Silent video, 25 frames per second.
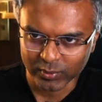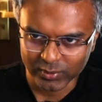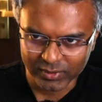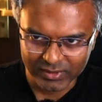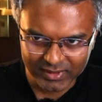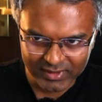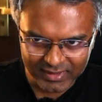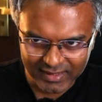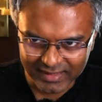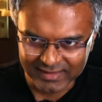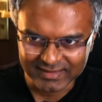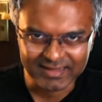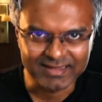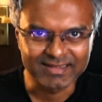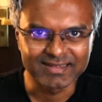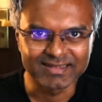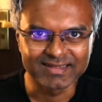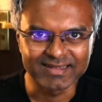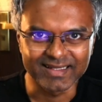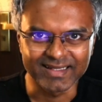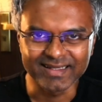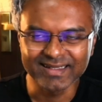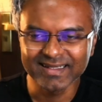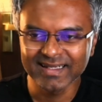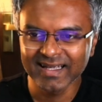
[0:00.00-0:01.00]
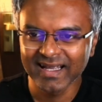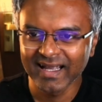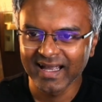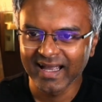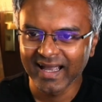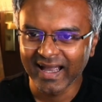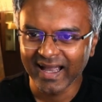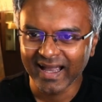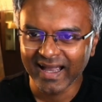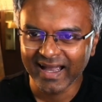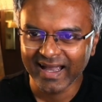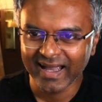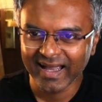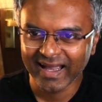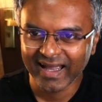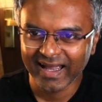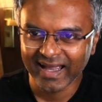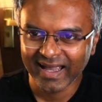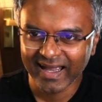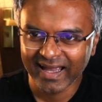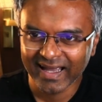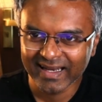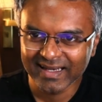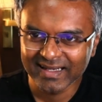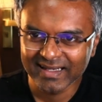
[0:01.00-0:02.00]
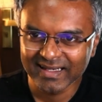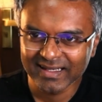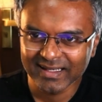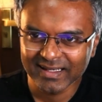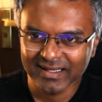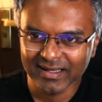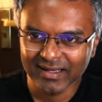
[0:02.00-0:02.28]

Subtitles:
does its thing and